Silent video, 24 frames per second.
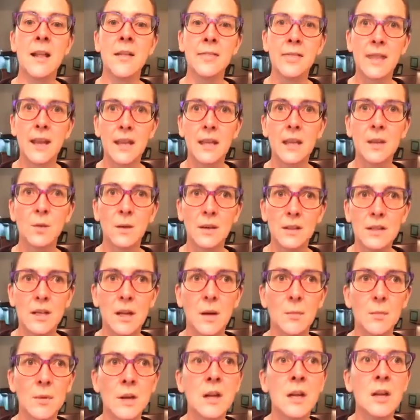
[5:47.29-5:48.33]
that you end
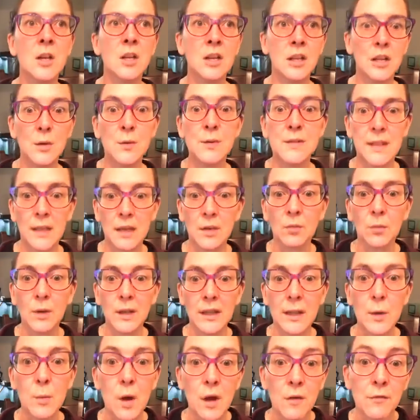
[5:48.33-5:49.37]
up using
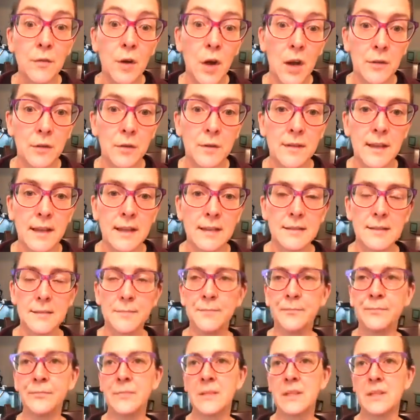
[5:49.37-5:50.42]
really well for other things.
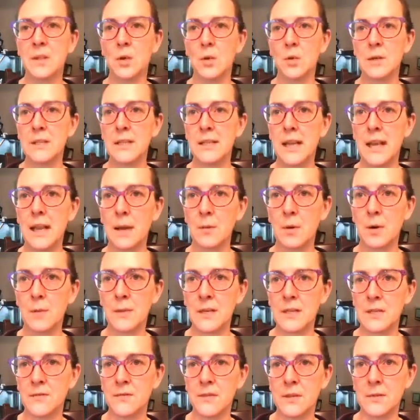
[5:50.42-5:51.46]
So today, what am I
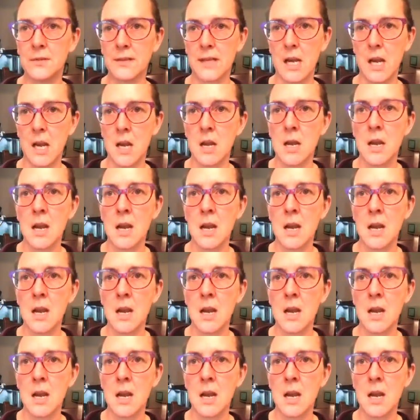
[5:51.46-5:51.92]
diffusing?